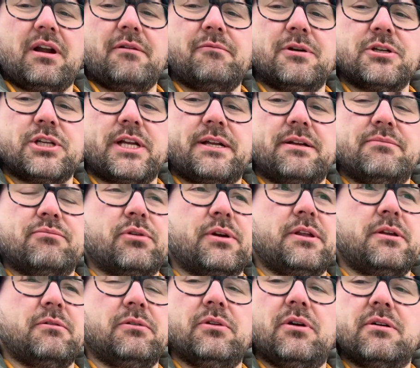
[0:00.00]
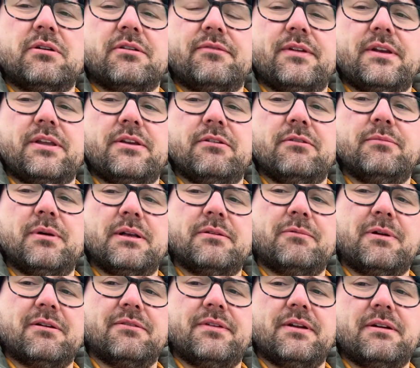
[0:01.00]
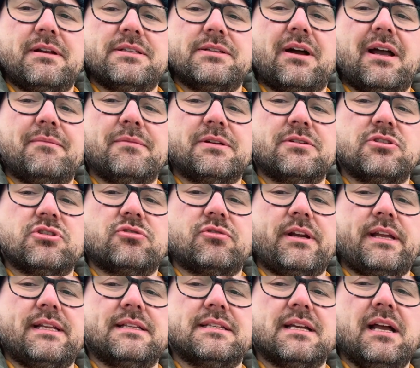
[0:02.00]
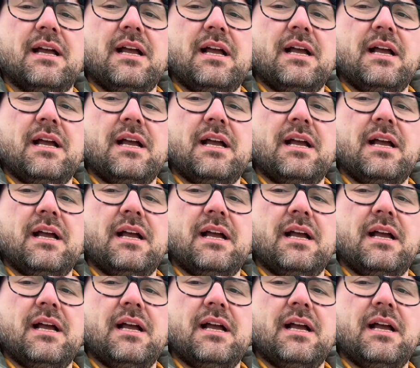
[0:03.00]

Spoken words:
I wish I could bring you a longer video, but we're very time constrained.